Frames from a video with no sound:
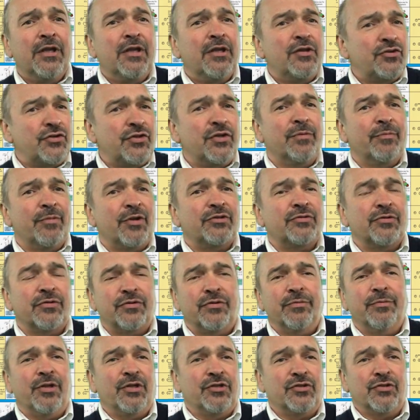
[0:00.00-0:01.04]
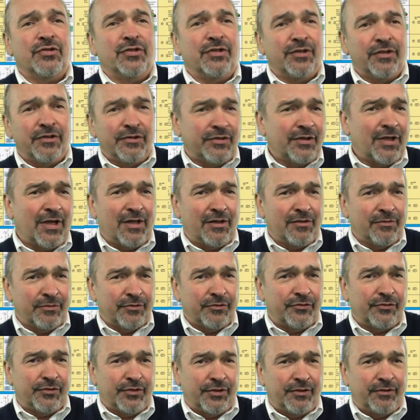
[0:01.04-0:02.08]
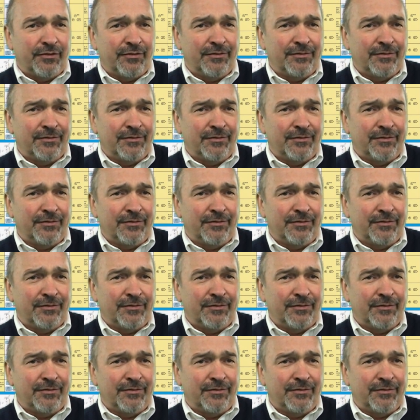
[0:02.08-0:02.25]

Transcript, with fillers: geometric dimensioning and tolerancing.